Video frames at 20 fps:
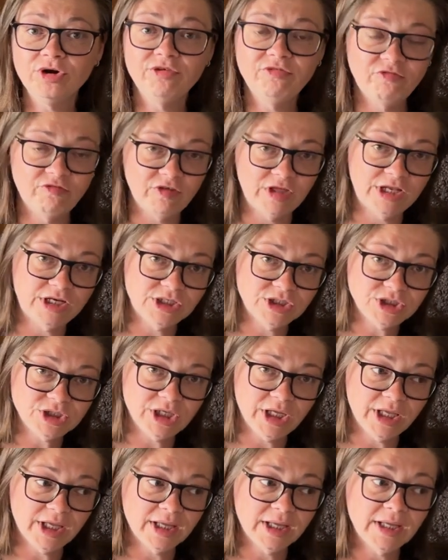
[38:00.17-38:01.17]

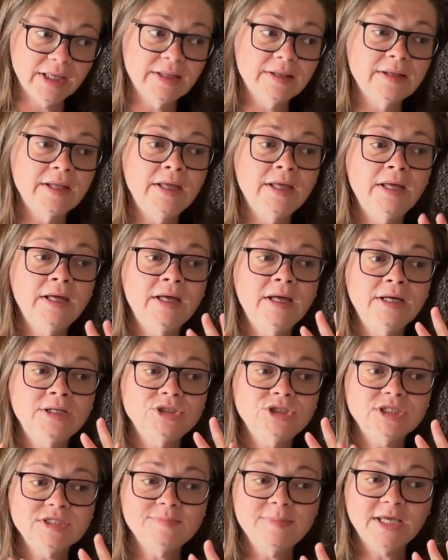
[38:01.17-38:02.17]
finishing,
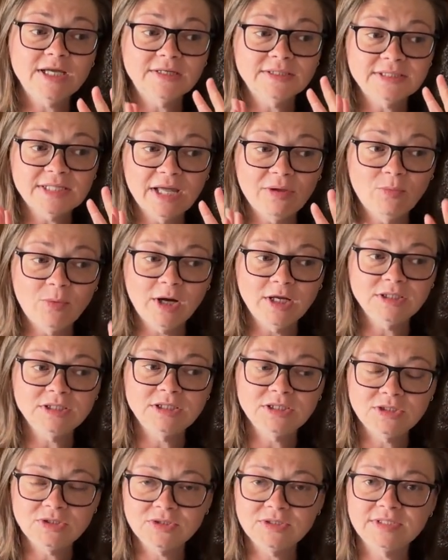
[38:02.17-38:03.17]
just because I
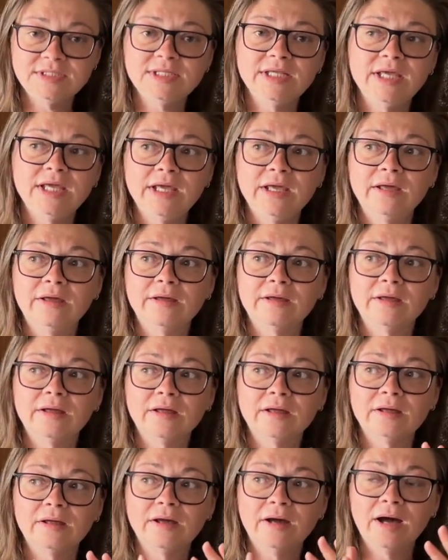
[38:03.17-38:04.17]
wanted to see
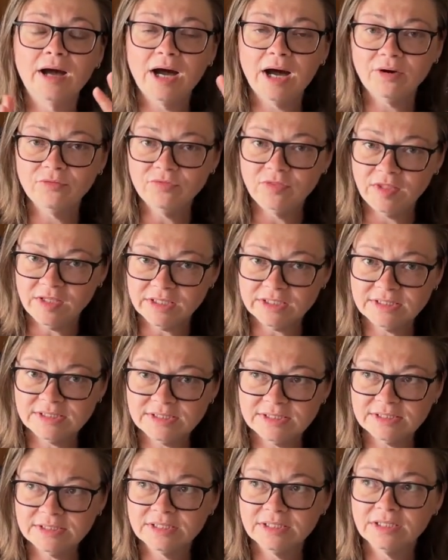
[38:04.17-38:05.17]
how
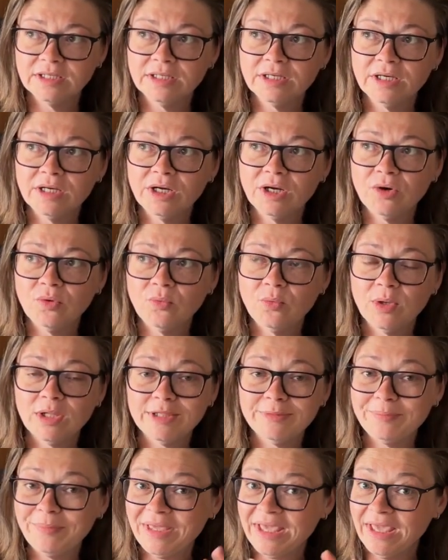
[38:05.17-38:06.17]
this will
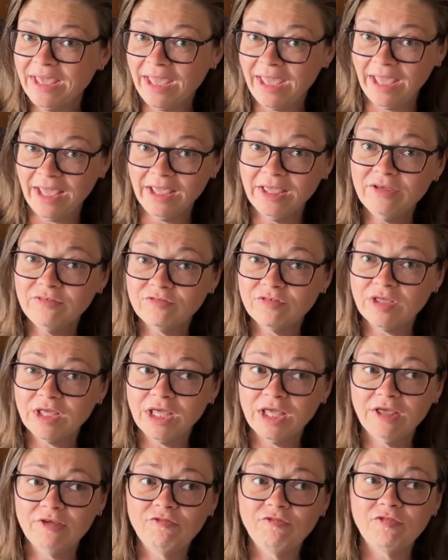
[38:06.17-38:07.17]
behave,
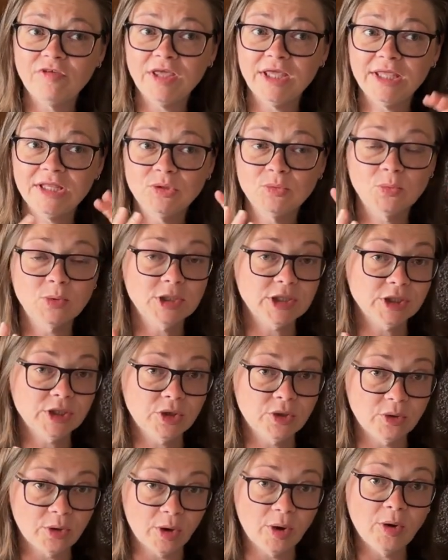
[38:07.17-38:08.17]
if it will
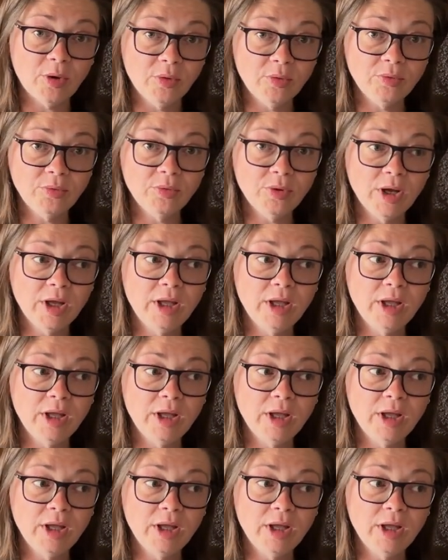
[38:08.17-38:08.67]
grow